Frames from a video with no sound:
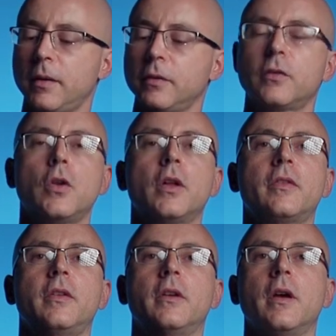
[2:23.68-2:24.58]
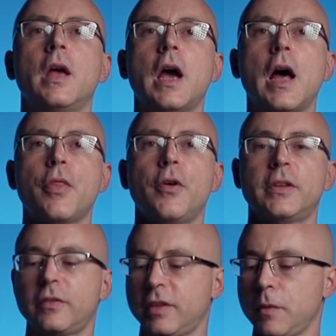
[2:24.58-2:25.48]
slots here, I
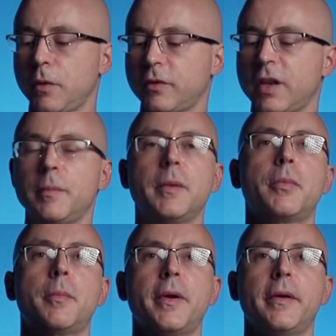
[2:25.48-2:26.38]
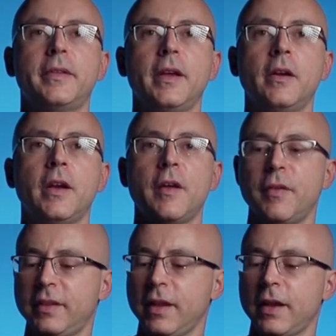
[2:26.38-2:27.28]
thought this thing was going to be proprietary,
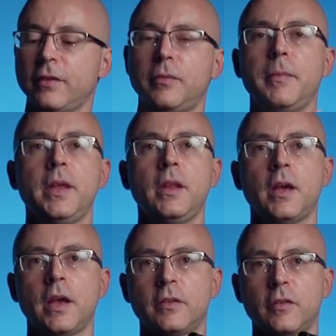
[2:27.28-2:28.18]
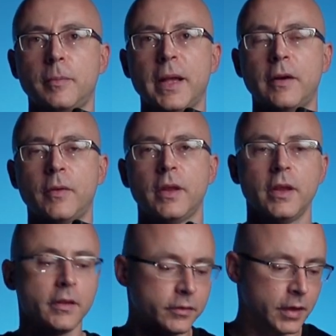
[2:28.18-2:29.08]
everything as mini as this battery
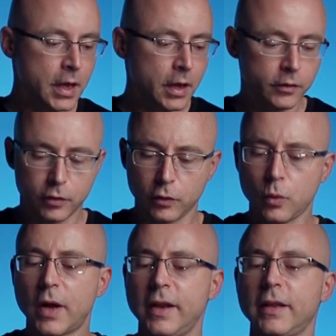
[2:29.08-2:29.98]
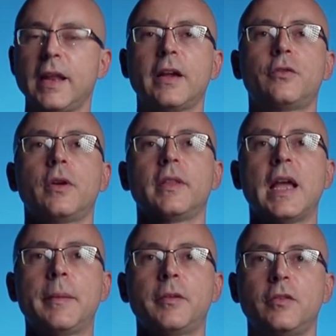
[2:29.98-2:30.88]
is. So do I need an extra
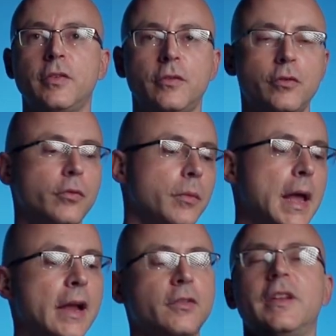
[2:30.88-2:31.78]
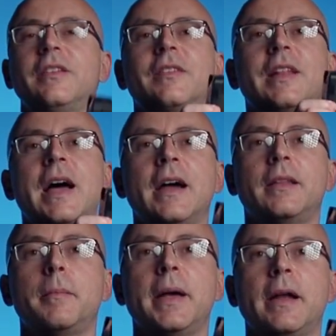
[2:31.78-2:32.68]
adapter just to actually
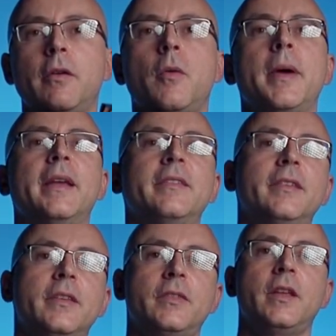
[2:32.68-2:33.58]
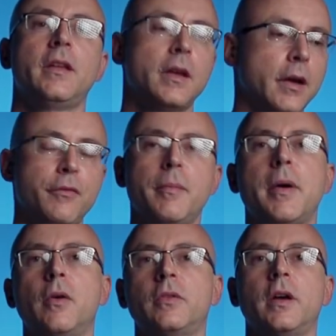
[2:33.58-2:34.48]
slide the battery on my existing
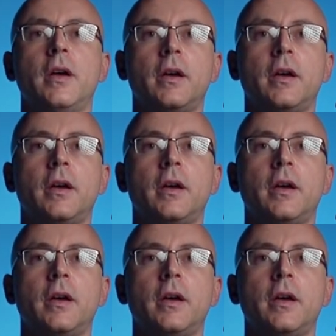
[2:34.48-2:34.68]
V-mount